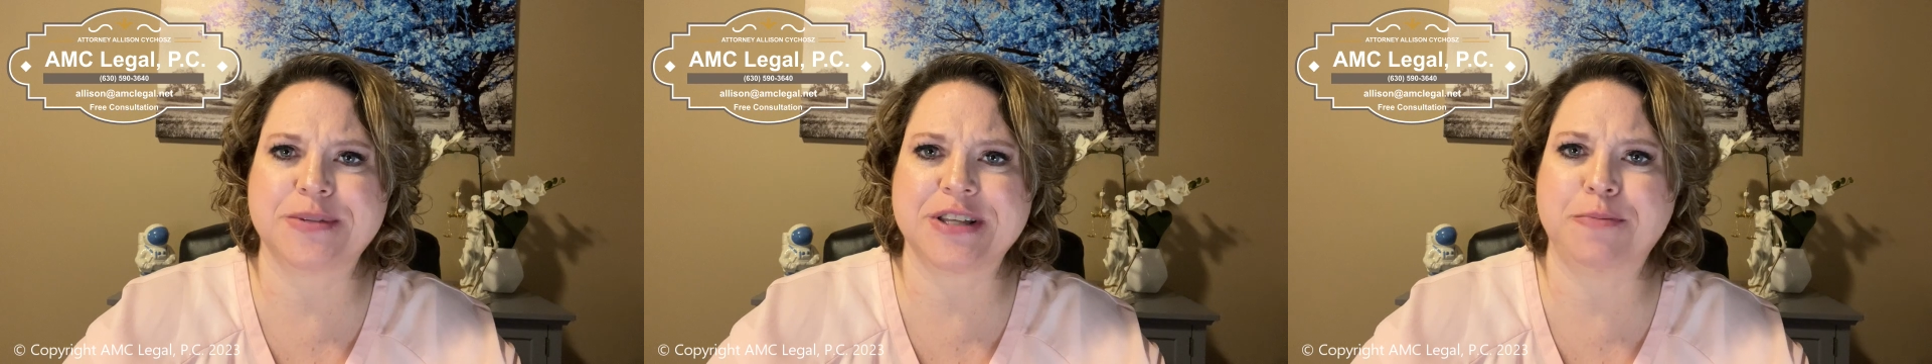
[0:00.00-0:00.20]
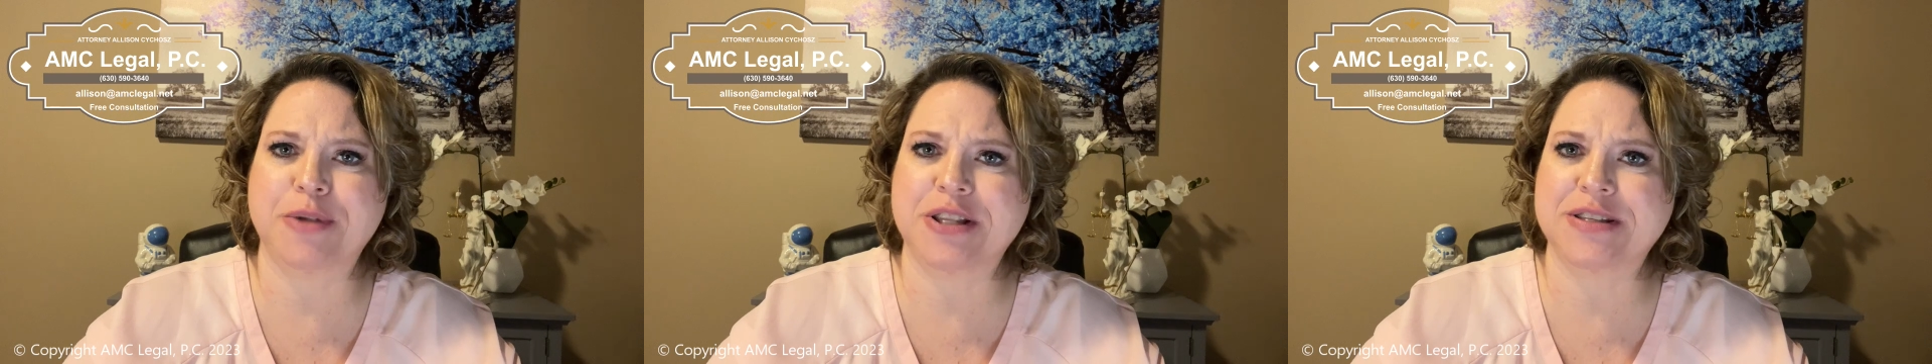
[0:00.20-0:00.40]

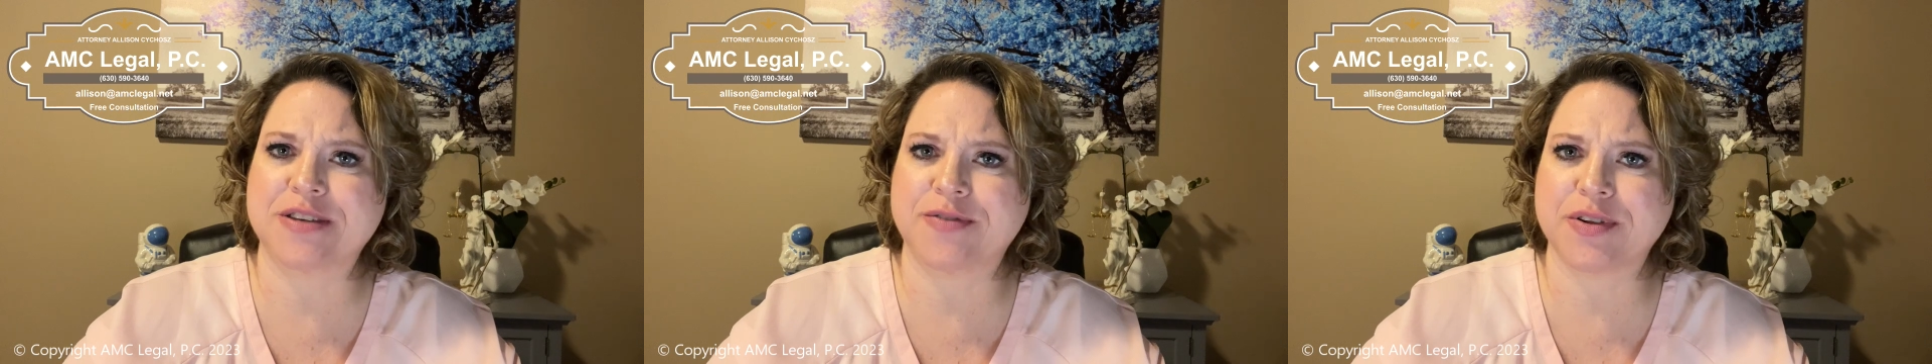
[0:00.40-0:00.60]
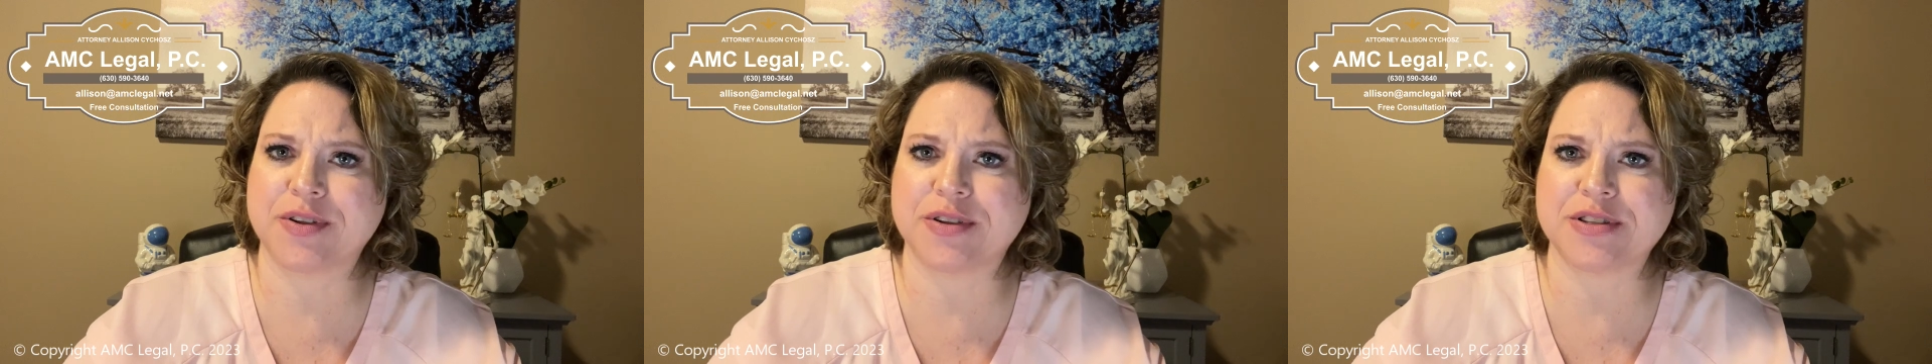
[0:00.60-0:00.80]
can be
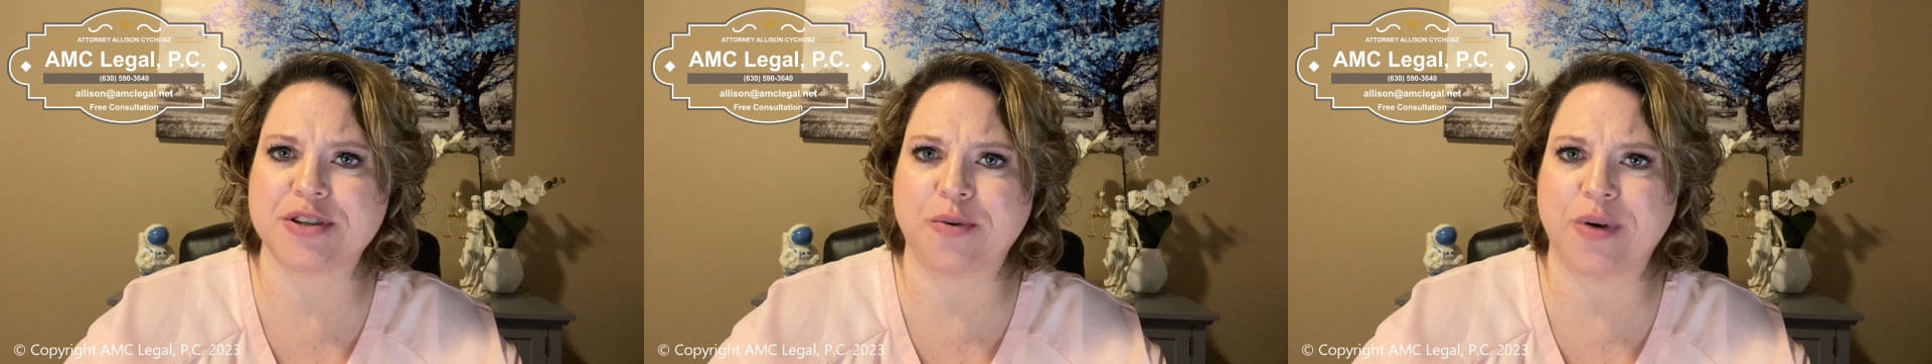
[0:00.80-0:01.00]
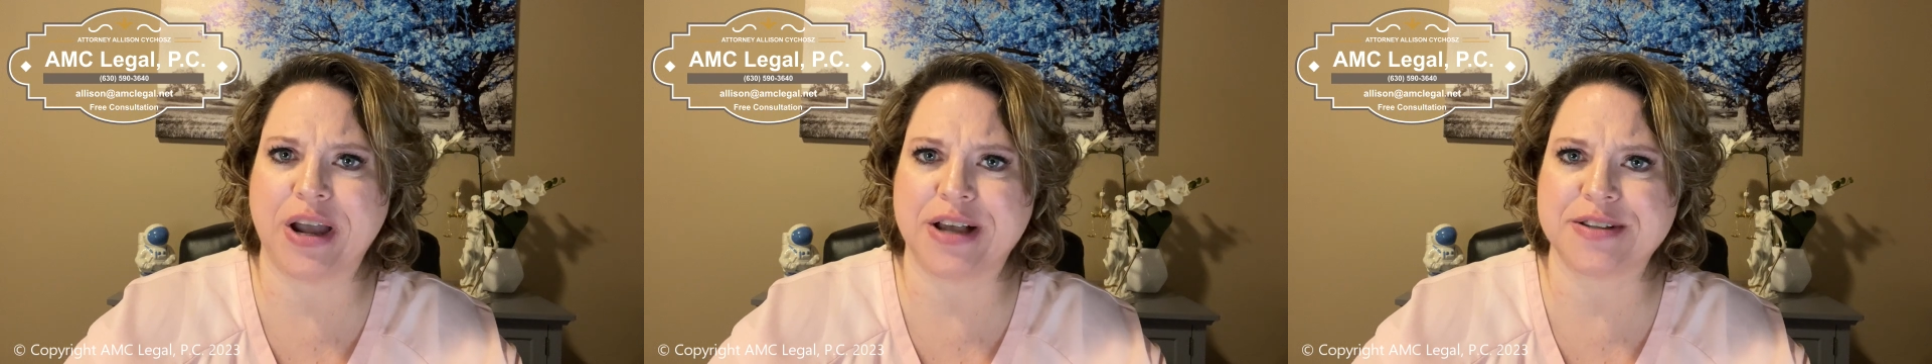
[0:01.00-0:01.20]
difficult
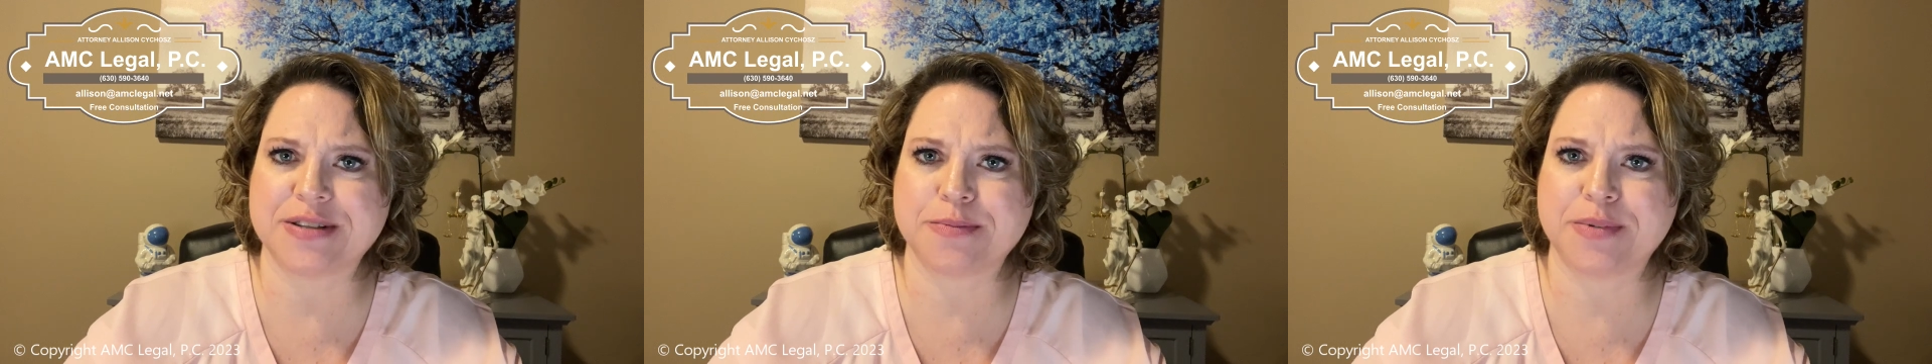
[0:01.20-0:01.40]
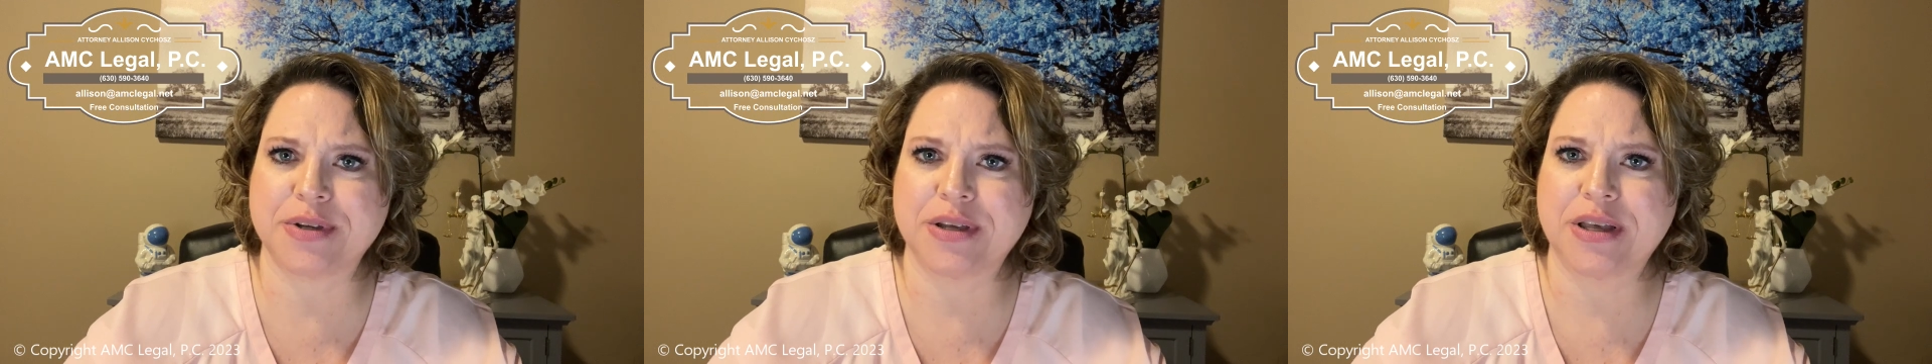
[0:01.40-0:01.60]
to
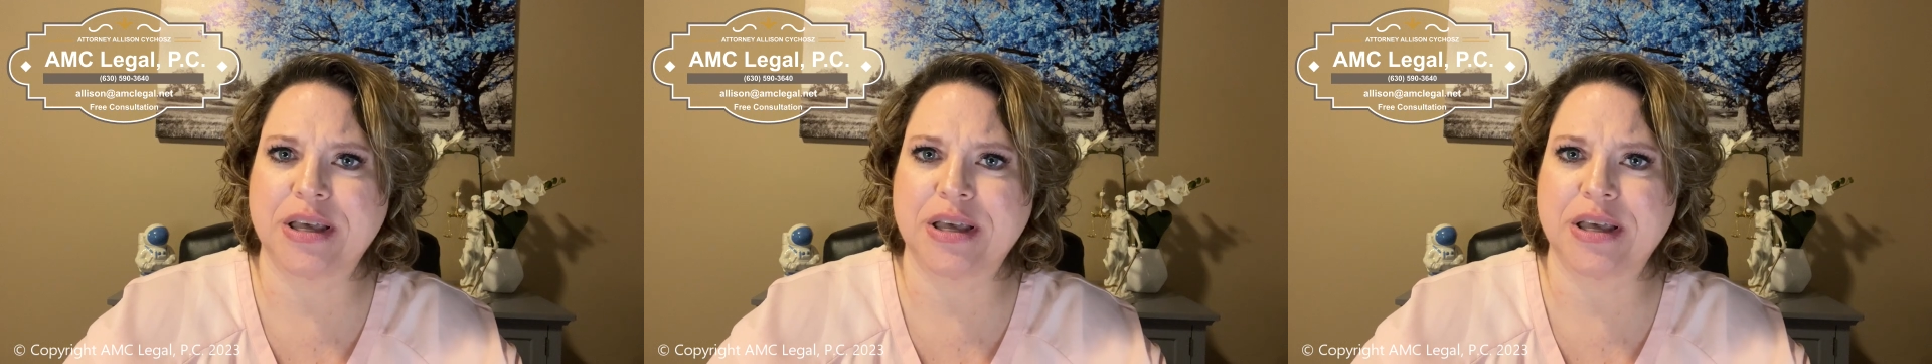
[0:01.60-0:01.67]
grasp,